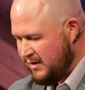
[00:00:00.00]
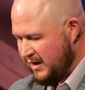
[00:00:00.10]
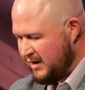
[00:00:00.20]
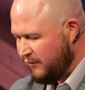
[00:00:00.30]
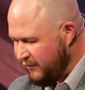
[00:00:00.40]

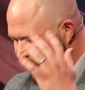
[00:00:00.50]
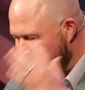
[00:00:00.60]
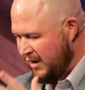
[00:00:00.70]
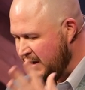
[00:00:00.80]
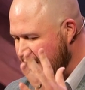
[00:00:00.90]
He had a
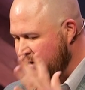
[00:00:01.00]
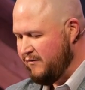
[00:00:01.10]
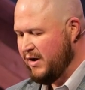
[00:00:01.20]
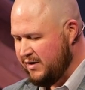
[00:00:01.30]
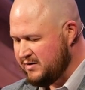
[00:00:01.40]
very,
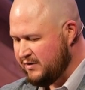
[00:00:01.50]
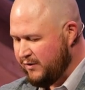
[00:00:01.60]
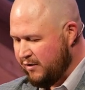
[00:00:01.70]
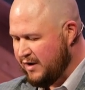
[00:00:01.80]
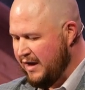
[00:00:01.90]
very
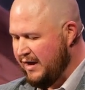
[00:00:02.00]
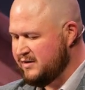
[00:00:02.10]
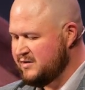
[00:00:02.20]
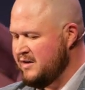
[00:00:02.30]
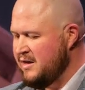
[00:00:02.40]
severe
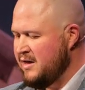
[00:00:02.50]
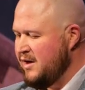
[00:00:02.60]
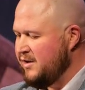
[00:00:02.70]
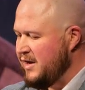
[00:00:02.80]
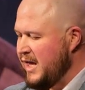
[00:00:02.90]
case.
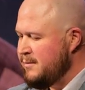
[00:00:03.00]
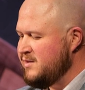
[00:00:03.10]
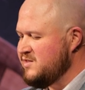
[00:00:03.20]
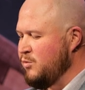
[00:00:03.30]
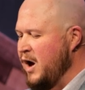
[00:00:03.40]

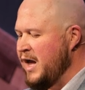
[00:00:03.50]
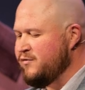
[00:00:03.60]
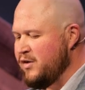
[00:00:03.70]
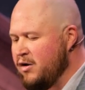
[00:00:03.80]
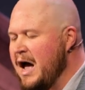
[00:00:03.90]
Naaman's
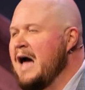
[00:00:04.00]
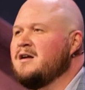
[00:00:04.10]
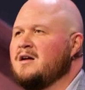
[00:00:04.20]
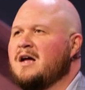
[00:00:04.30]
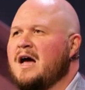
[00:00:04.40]
wife, though, had
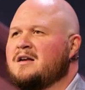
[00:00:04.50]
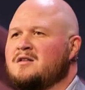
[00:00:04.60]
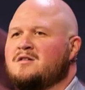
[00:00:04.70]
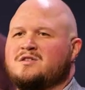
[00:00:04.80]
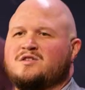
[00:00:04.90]
a, had a
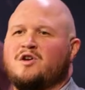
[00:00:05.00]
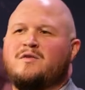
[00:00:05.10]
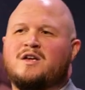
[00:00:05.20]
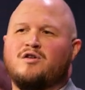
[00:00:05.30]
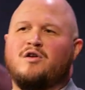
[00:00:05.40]
little
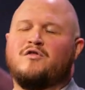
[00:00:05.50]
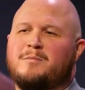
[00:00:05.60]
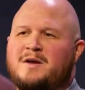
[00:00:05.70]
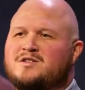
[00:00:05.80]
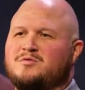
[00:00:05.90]
servant girl
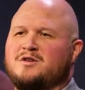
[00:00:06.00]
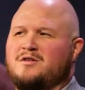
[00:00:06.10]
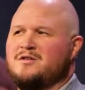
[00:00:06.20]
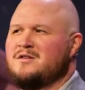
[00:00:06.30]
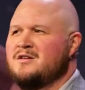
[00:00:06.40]
from
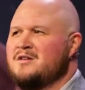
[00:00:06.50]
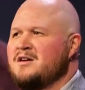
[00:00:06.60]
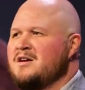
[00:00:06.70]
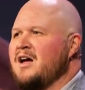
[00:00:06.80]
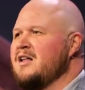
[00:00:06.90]
Israel.
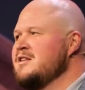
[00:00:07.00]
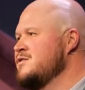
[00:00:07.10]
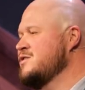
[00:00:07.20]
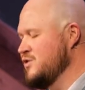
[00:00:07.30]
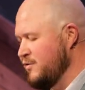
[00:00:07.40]
A
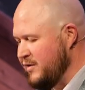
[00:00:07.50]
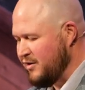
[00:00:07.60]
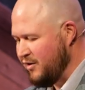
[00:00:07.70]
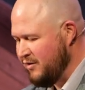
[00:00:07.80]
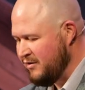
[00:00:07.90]
little
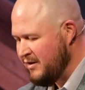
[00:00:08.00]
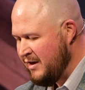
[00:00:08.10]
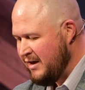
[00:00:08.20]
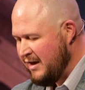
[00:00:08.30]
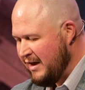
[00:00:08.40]
servant girl
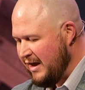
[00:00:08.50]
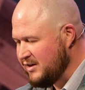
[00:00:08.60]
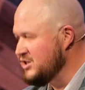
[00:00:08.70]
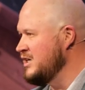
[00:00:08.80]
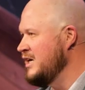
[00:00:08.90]

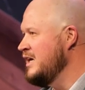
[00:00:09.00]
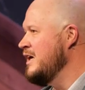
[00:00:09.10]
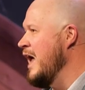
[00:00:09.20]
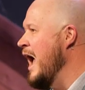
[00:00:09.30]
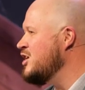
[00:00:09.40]
and
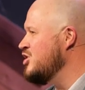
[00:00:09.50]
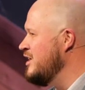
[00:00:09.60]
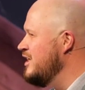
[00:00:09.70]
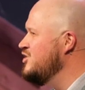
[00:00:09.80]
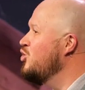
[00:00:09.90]
she
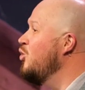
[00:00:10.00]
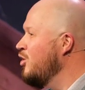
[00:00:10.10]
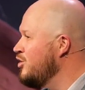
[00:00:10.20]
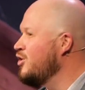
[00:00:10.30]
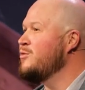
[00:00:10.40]
actually
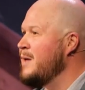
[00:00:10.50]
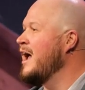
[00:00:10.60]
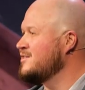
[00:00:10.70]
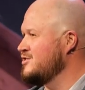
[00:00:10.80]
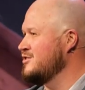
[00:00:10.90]
adored her
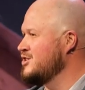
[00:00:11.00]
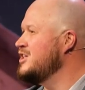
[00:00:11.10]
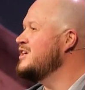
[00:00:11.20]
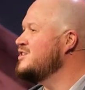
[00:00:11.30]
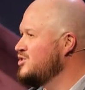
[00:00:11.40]
master.
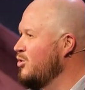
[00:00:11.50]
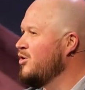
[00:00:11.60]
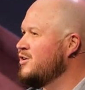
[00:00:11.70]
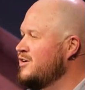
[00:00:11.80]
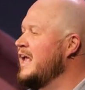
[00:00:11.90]
She
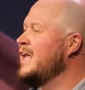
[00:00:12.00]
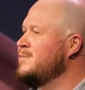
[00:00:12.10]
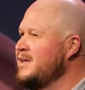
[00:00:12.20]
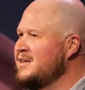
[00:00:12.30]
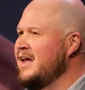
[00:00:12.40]
adored
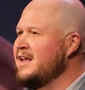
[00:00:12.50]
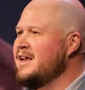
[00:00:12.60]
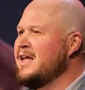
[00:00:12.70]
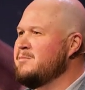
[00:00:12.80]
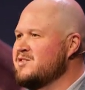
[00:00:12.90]
Naaman and
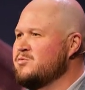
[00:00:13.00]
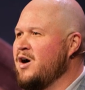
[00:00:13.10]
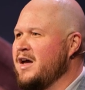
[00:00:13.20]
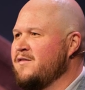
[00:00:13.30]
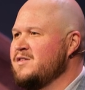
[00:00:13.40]
Naaman's
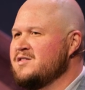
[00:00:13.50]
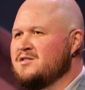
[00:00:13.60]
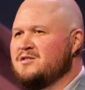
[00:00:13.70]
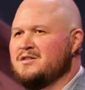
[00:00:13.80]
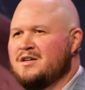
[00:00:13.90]
wife, this
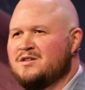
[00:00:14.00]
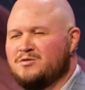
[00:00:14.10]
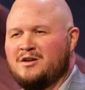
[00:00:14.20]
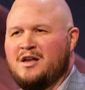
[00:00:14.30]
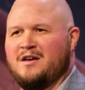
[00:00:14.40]
little
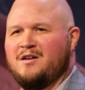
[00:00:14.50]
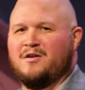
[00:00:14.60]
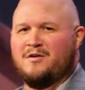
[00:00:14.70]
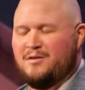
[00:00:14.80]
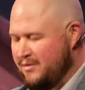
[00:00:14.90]
Israelite
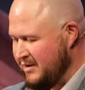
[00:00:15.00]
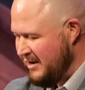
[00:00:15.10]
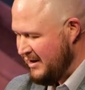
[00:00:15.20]
girl.